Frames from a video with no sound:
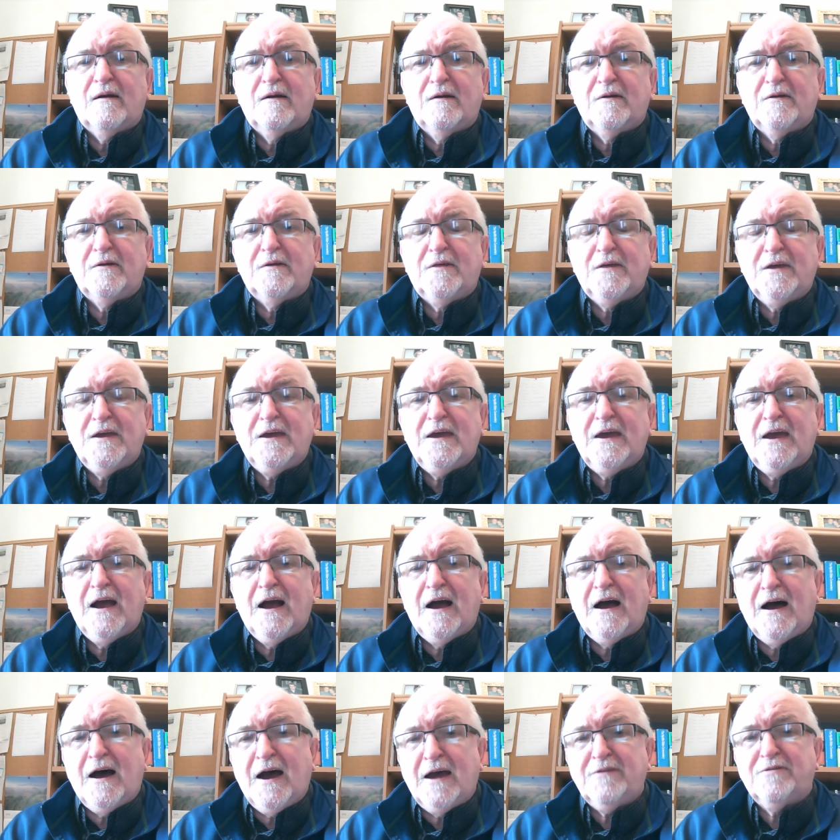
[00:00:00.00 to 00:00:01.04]
the
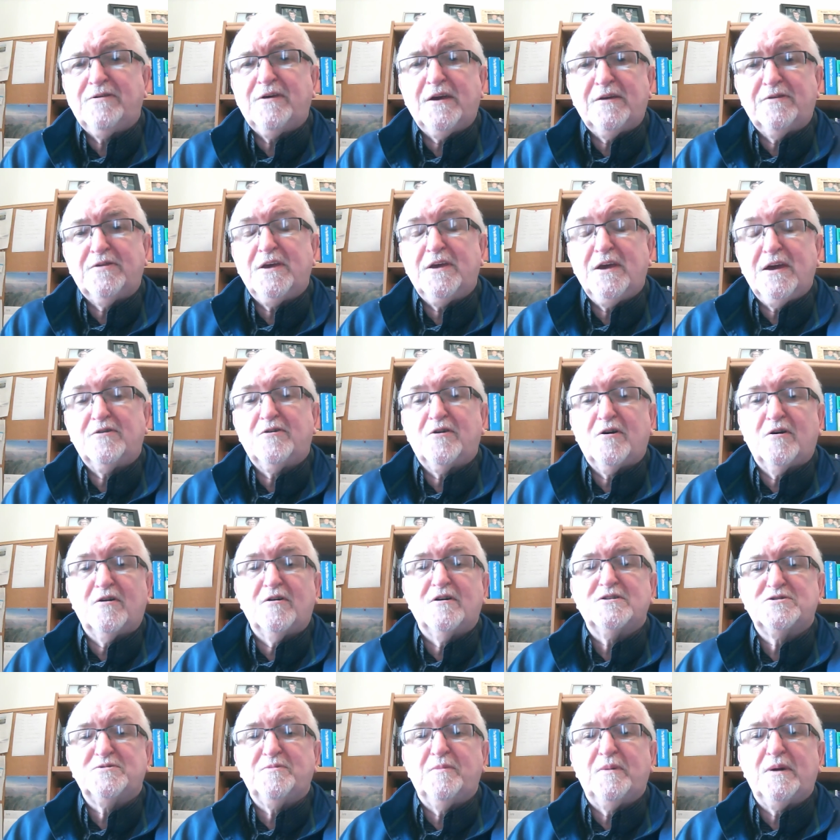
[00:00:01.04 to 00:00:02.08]
I think the
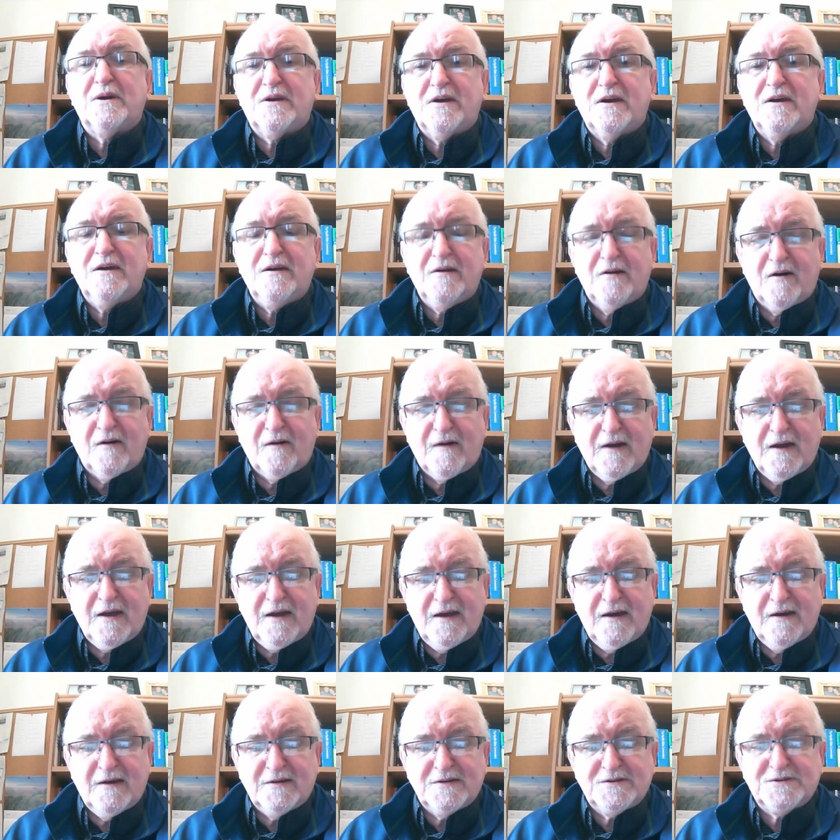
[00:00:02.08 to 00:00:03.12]
encouragement here
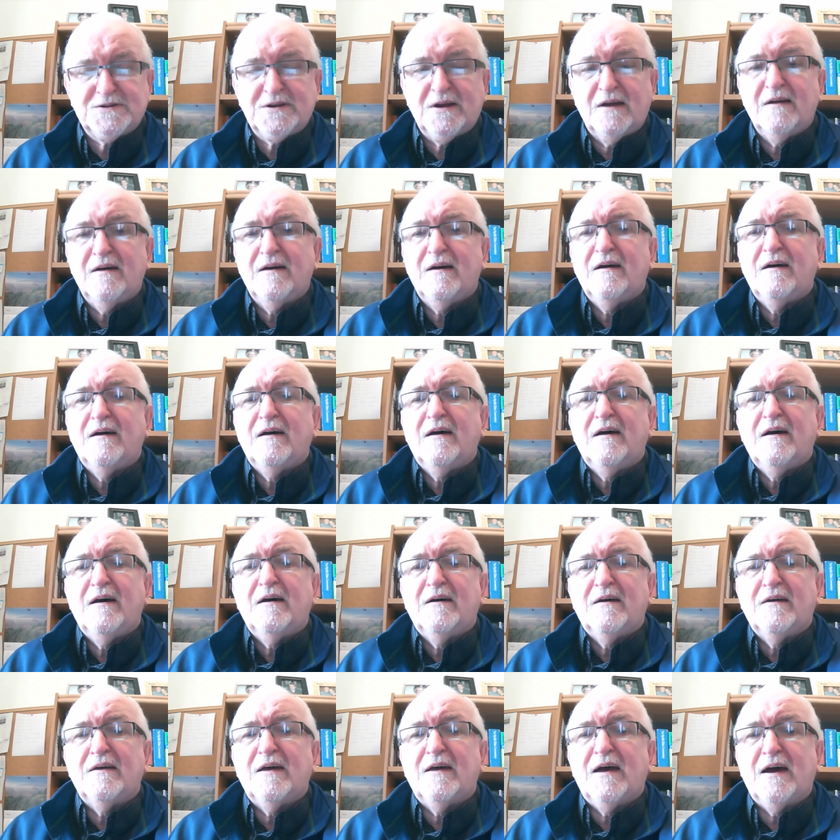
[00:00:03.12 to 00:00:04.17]
is
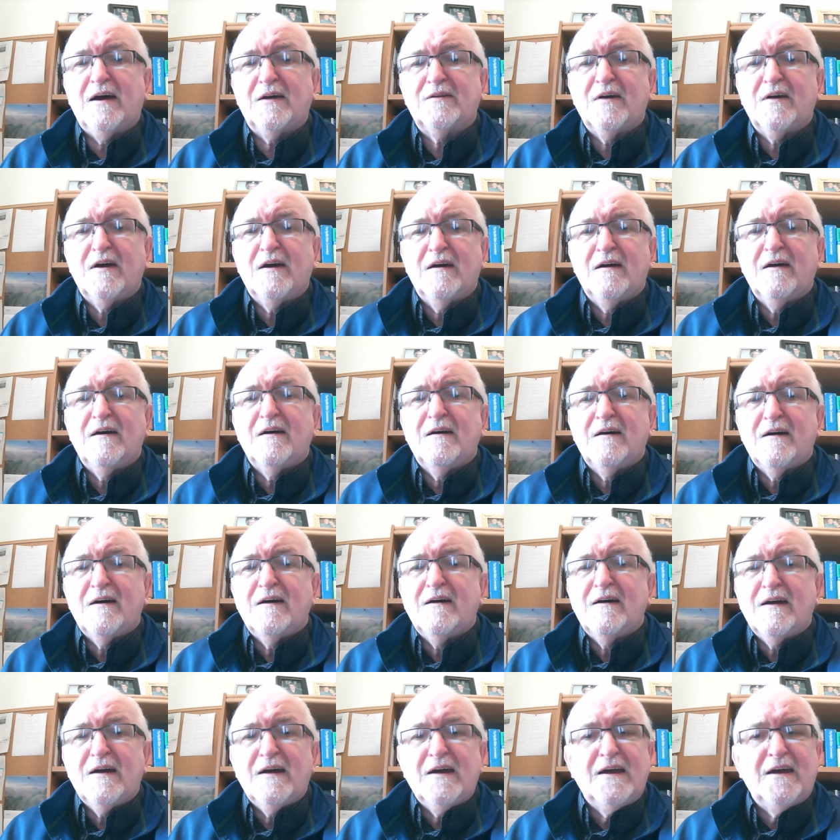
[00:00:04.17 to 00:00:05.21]
that
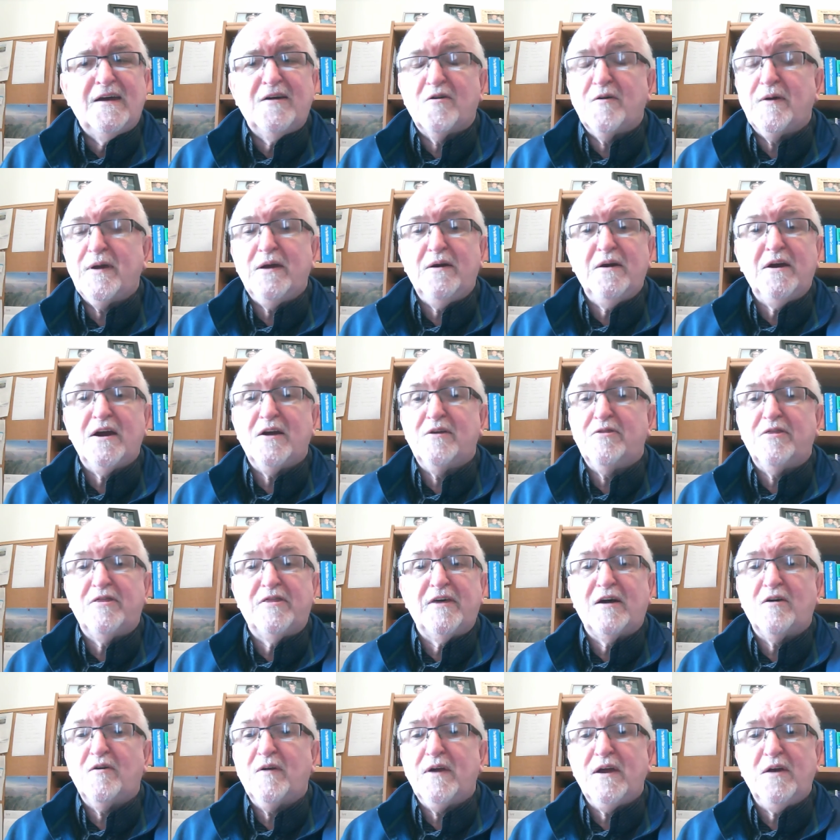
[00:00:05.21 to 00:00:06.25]
here he
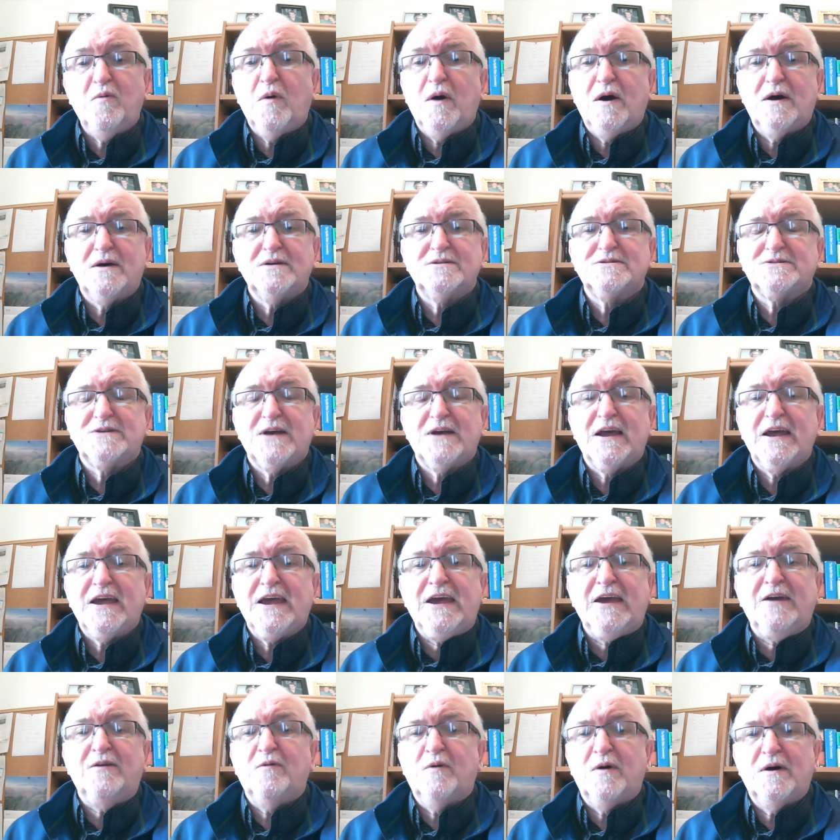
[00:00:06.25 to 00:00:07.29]
there he was.
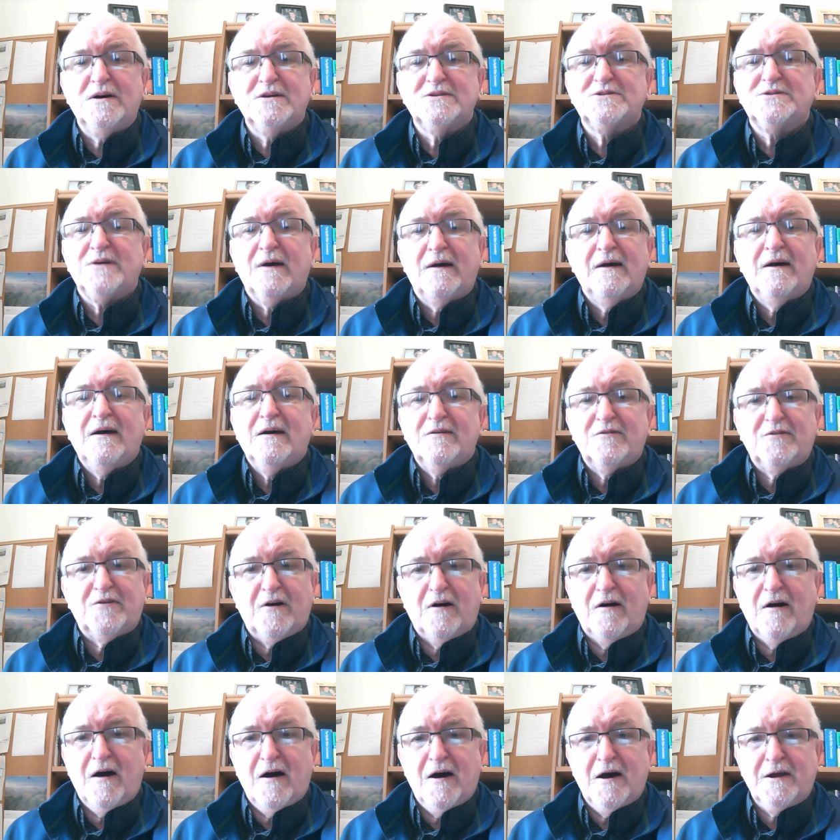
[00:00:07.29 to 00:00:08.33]
He was
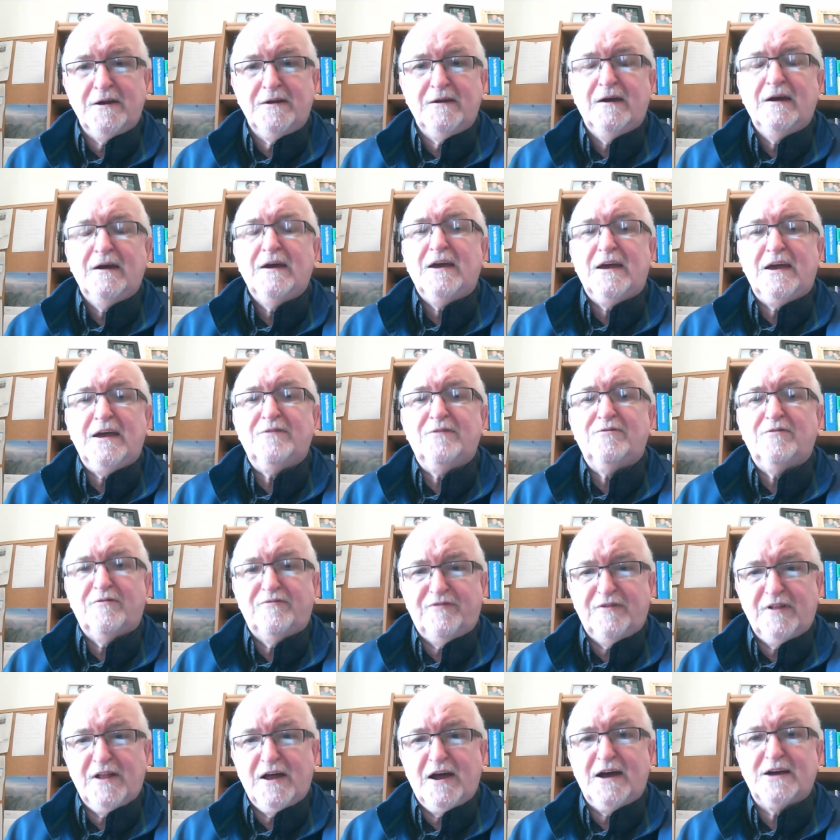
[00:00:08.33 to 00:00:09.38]
God in the
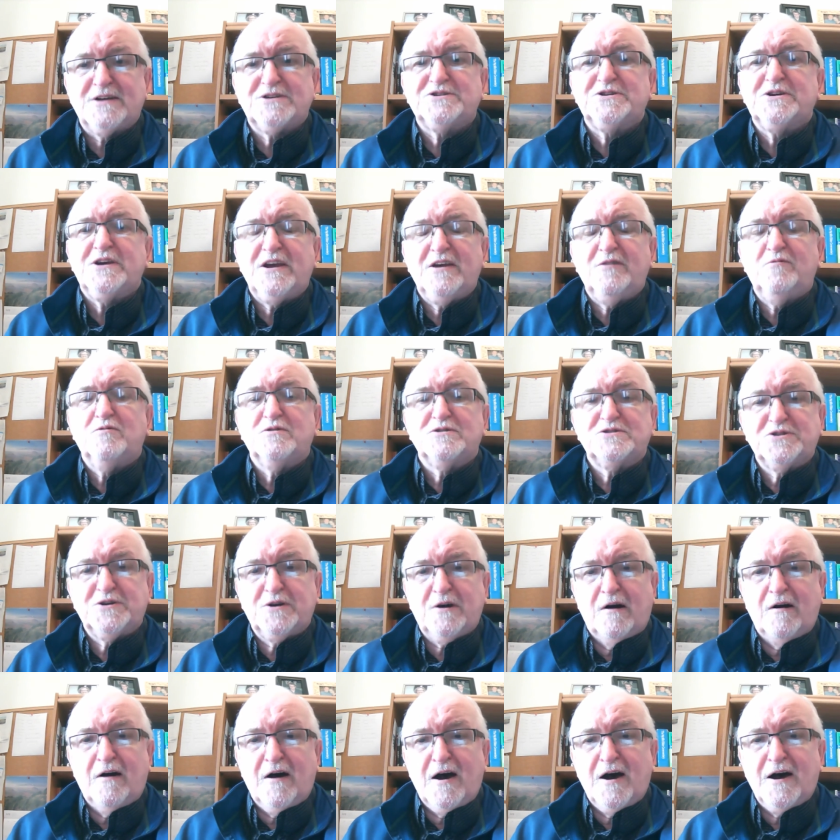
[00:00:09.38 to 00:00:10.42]
flesh. He was
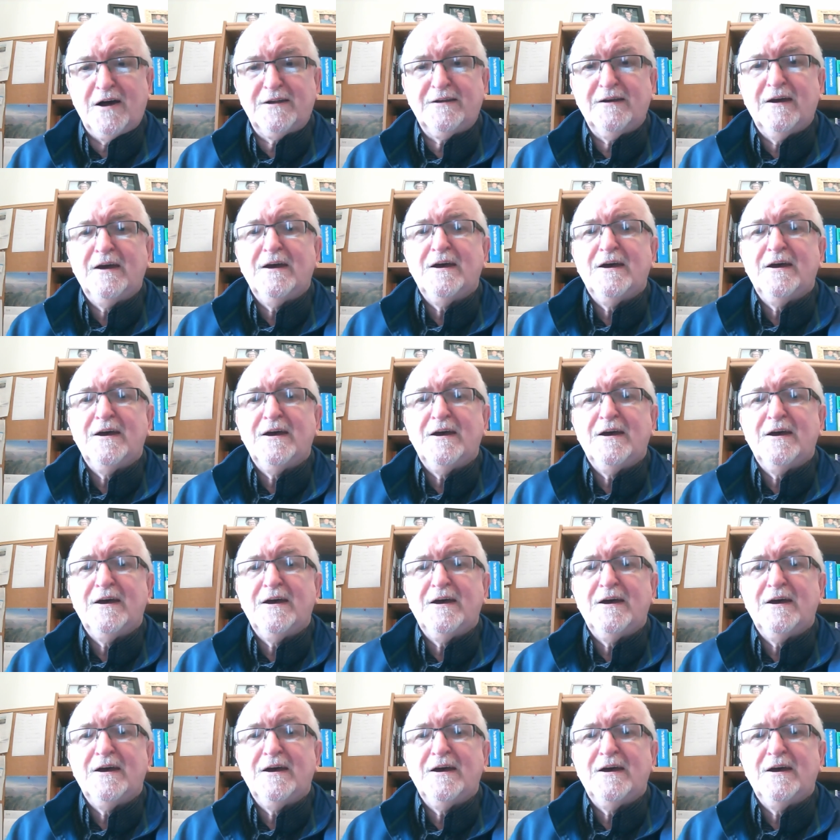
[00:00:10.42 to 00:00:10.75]
God